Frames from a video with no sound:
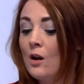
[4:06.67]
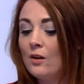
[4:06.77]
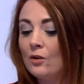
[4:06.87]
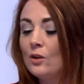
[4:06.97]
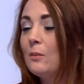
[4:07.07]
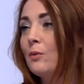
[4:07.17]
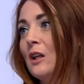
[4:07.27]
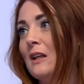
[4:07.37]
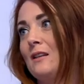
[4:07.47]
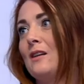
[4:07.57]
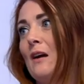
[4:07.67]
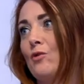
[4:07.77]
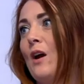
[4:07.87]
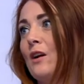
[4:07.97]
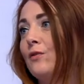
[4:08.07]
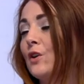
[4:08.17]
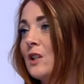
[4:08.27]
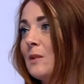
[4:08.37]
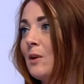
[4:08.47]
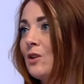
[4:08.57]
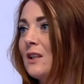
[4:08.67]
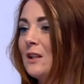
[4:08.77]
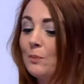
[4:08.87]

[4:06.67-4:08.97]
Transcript: not only a breeding ground for conspiracies,